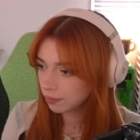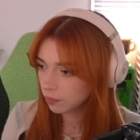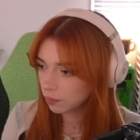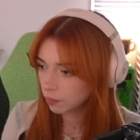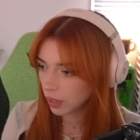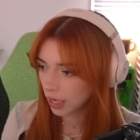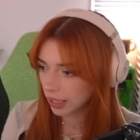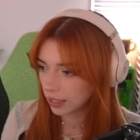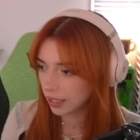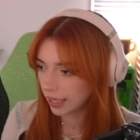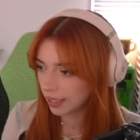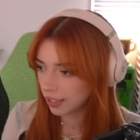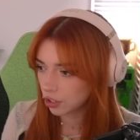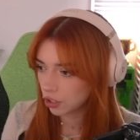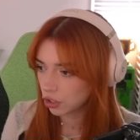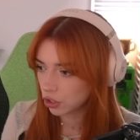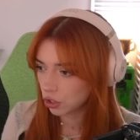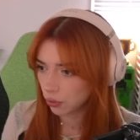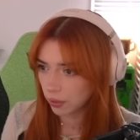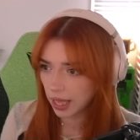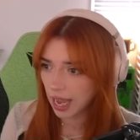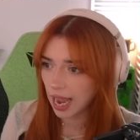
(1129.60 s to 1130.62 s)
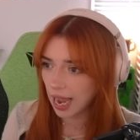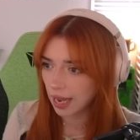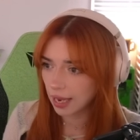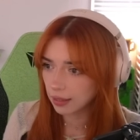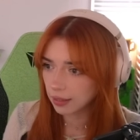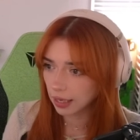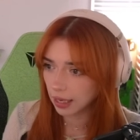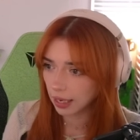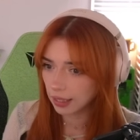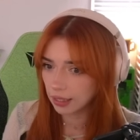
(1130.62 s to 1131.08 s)
I'd like to show that.
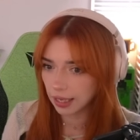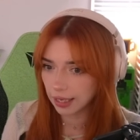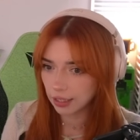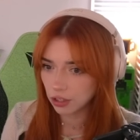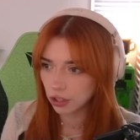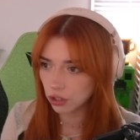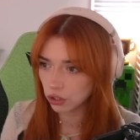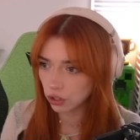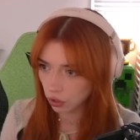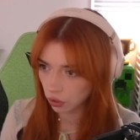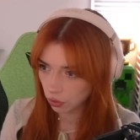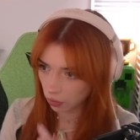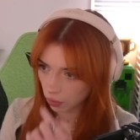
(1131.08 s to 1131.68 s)
I'd like to show